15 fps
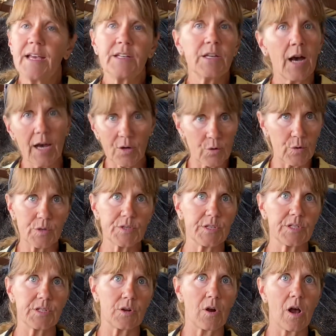Not
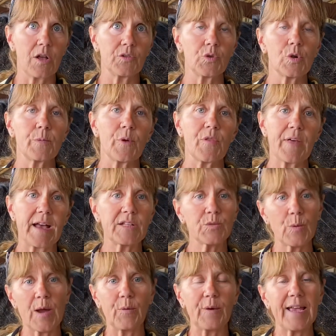horses are all normal. That's
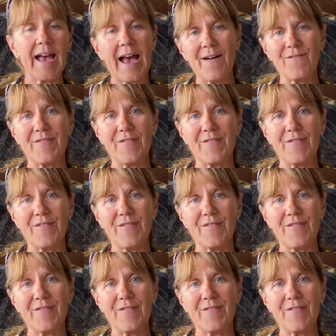why we have